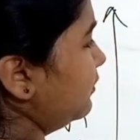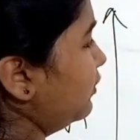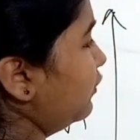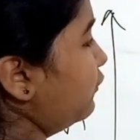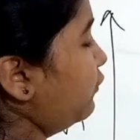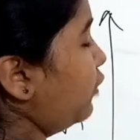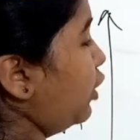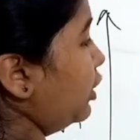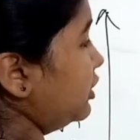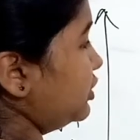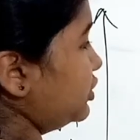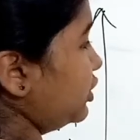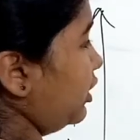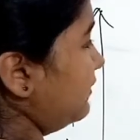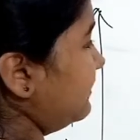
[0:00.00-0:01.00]
What
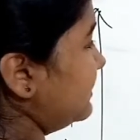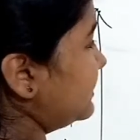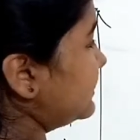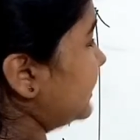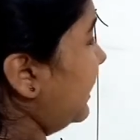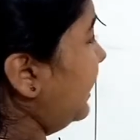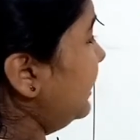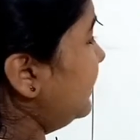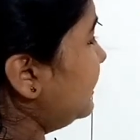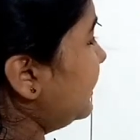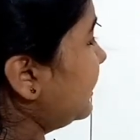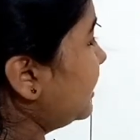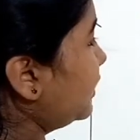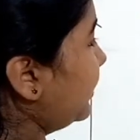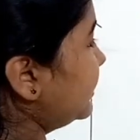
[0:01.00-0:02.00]
solvent? Our
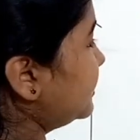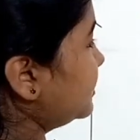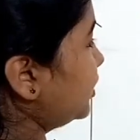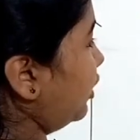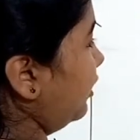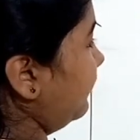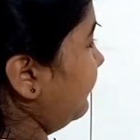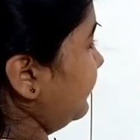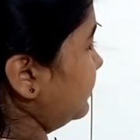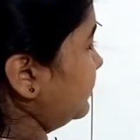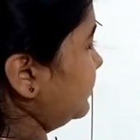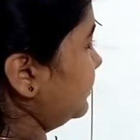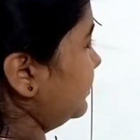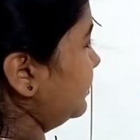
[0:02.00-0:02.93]
liquid solvent.